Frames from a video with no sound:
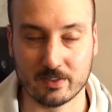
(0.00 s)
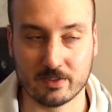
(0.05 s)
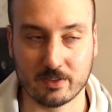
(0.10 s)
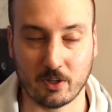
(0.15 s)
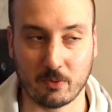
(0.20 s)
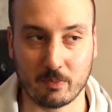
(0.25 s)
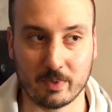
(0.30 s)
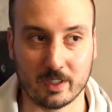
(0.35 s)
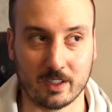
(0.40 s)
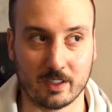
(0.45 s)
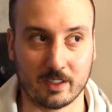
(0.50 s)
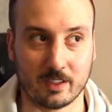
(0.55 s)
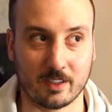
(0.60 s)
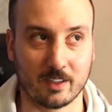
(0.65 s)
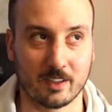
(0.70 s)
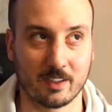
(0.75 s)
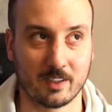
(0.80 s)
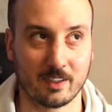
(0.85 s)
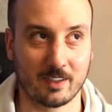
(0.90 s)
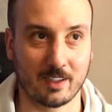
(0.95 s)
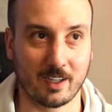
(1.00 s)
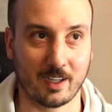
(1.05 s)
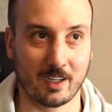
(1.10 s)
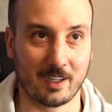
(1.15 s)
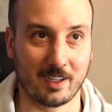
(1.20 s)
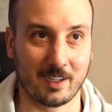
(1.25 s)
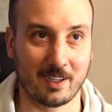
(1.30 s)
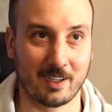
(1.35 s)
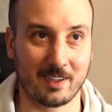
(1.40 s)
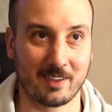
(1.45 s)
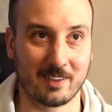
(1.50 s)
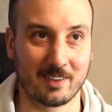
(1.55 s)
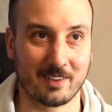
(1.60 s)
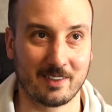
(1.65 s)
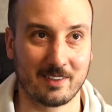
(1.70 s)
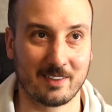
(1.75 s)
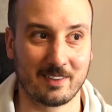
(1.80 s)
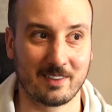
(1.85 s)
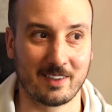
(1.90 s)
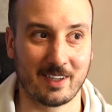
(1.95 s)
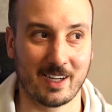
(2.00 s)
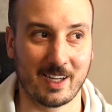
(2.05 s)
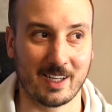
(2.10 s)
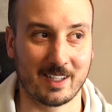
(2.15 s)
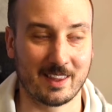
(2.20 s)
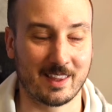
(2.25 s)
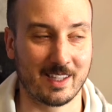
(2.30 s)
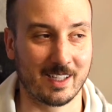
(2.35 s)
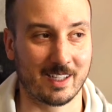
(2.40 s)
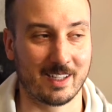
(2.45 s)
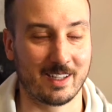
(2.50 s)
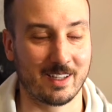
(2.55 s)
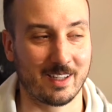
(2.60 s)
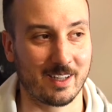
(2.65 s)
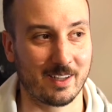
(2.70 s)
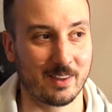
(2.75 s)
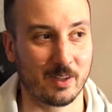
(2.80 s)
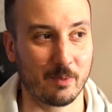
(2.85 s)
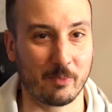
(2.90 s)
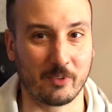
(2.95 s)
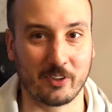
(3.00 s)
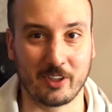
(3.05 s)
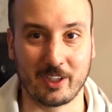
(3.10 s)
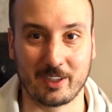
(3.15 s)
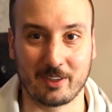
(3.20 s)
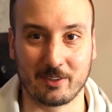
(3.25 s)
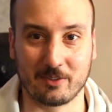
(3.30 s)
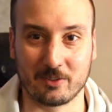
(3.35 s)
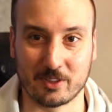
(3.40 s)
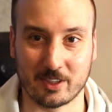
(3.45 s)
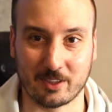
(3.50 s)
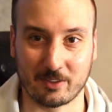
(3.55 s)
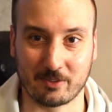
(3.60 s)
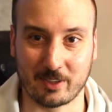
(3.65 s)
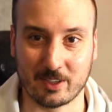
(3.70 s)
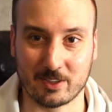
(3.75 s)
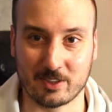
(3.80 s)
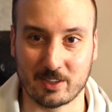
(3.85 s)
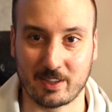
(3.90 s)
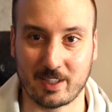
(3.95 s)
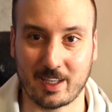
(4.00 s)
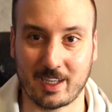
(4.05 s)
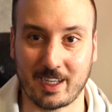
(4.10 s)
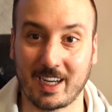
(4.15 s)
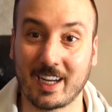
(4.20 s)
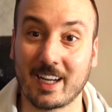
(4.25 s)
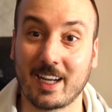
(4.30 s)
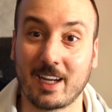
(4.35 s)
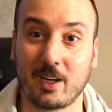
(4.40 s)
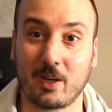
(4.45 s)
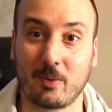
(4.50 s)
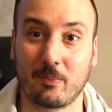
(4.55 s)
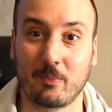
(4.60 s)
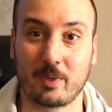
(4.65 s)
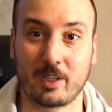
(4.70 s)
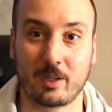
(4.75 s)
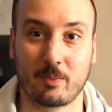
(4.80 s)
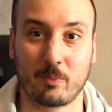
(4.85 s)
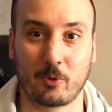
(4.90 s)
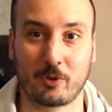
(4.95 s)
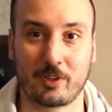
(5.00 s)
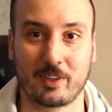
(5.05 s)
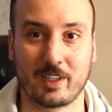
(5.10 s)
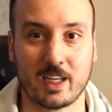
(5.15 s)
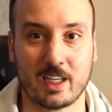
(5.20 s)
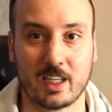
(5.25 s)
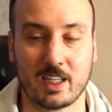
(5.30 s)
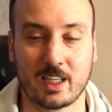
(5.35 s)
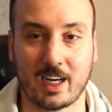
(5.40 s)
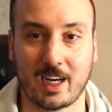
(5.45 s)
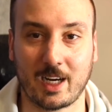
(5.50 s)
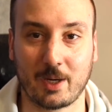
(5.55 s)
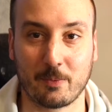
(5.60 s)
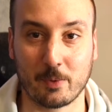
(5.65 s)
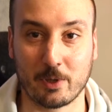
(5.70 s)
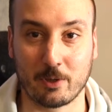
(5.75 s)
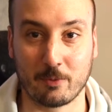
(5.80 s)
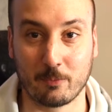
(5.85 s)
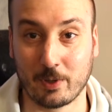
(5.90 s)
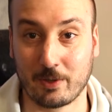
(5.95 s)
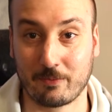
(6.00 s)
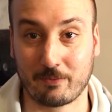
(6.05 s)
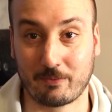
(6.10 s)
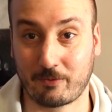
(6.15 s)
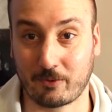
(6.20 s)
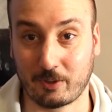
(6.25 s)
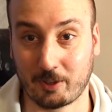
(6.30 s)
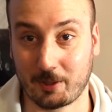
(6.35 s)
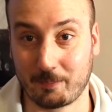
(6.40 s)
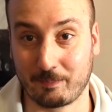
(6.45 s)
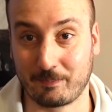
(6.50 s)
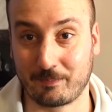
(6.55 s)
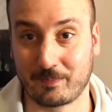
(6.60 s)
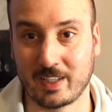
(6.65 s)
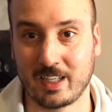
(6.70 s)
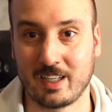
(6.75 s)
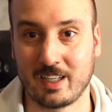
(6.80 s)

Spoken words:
So being, I think the millennial generation that I am, being born in '89, we went from